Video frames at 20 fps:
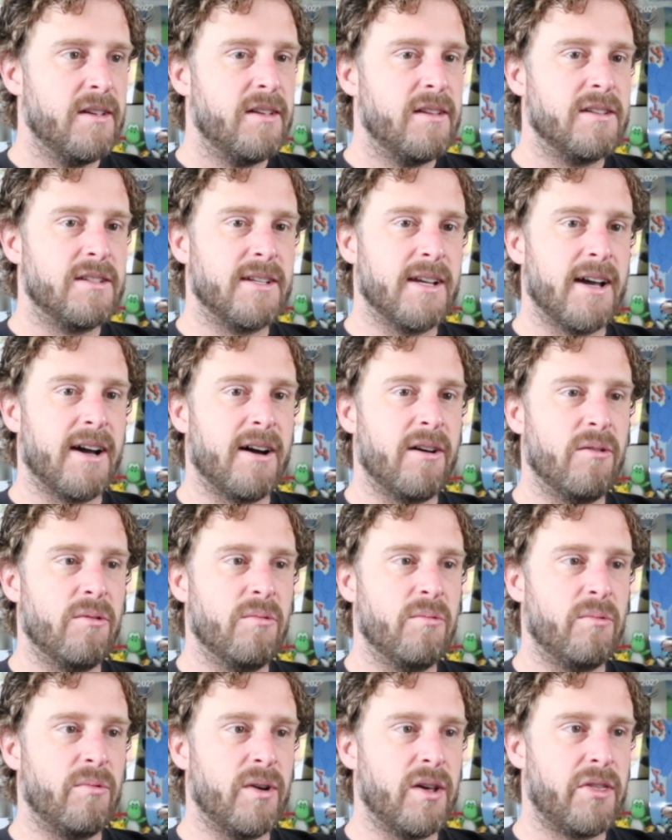
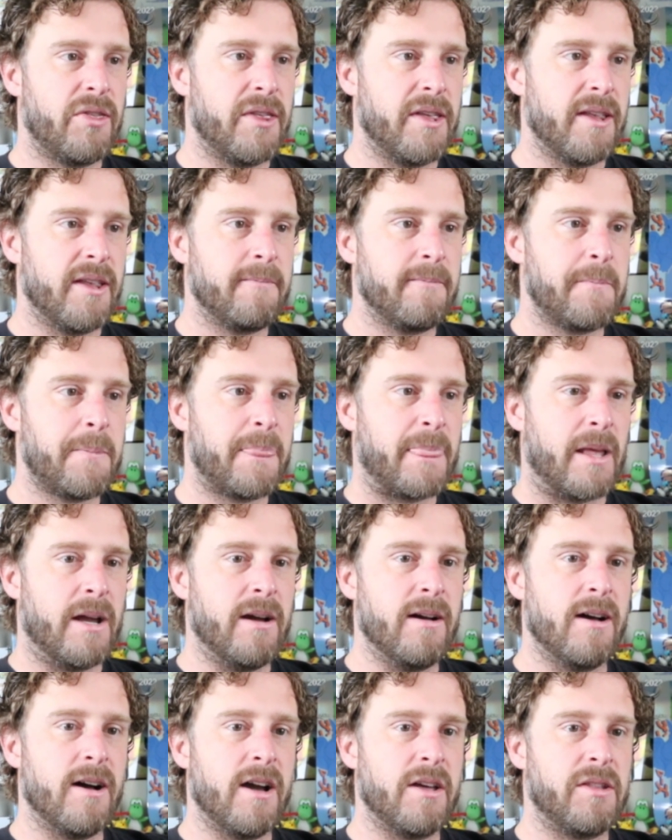Down with it.
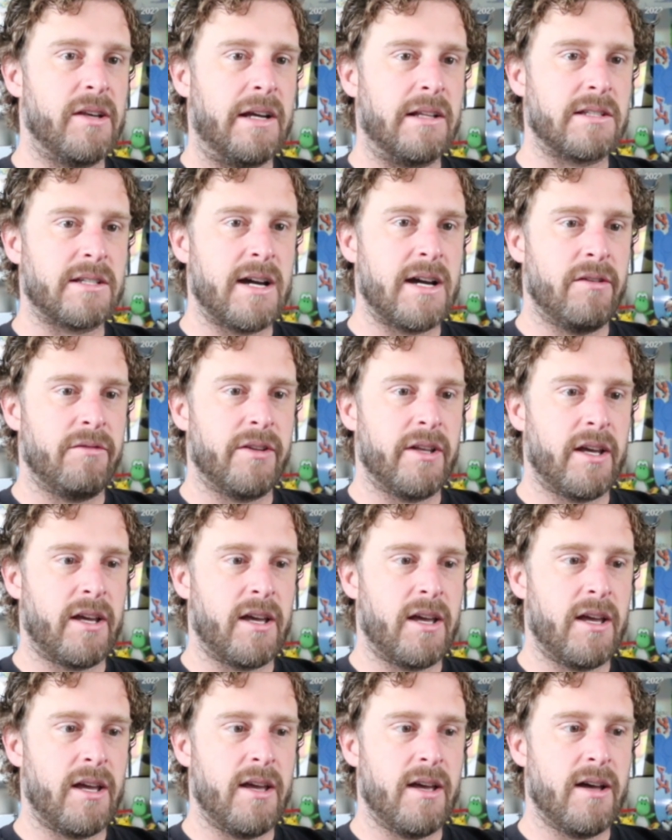I think it's kind of like
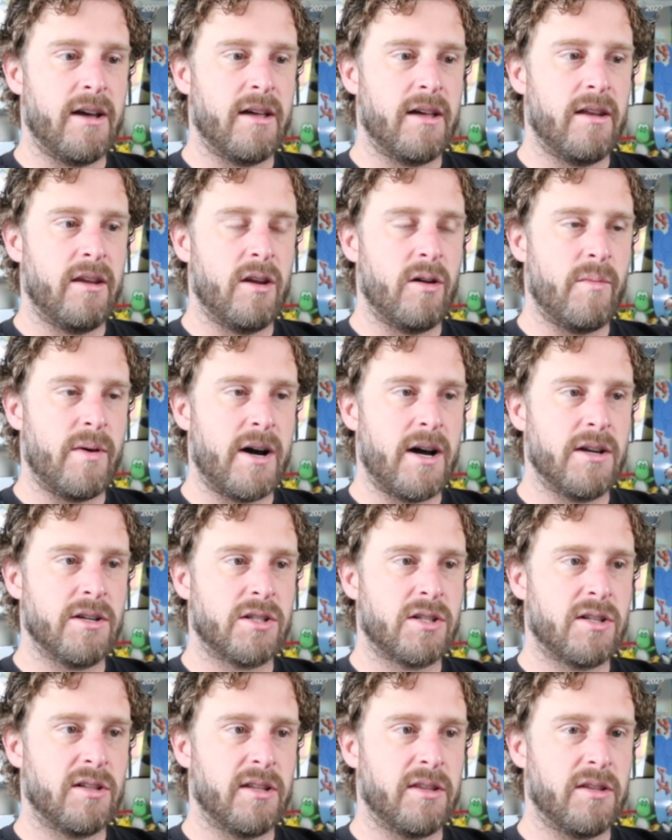an homage
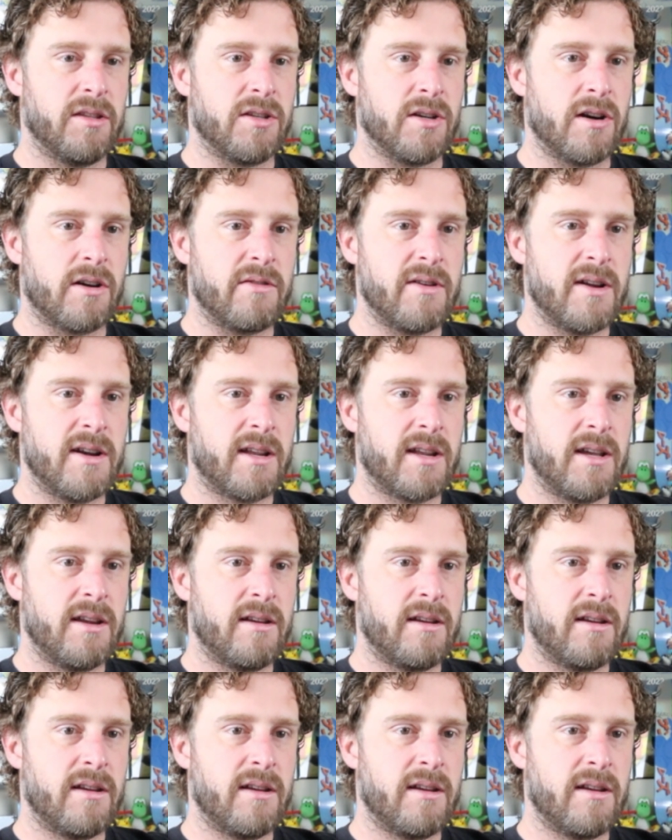to like the Dark Raticate